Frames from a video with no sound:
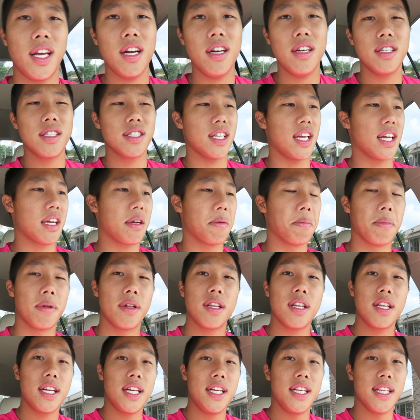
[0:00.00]
Keren is like
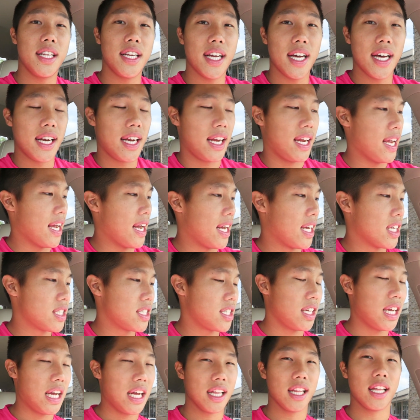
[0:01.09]
completely out of gas.
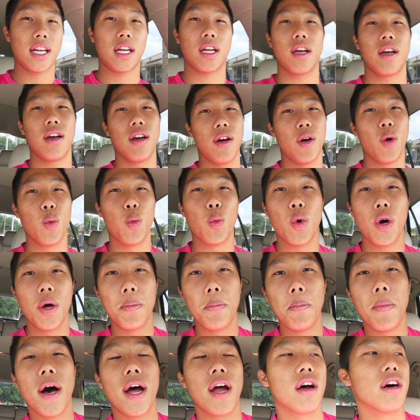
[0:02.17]
I have like
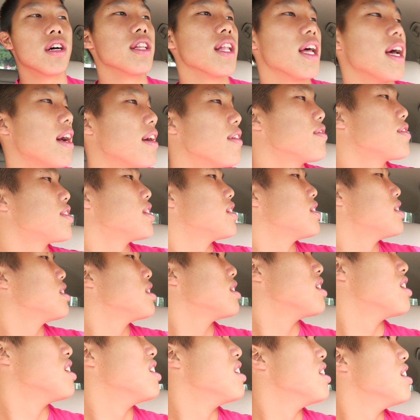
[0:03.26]
one mile left,
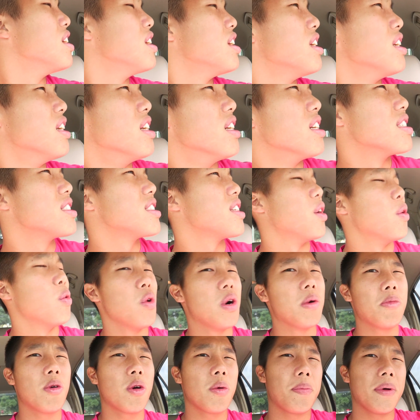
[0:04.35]
so
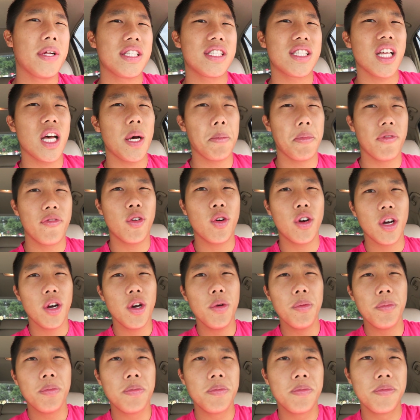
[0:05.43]
one more pit stop before
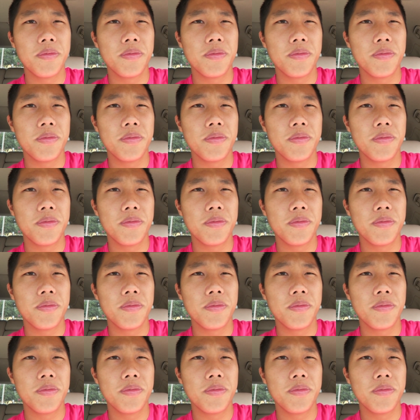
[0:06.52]
home.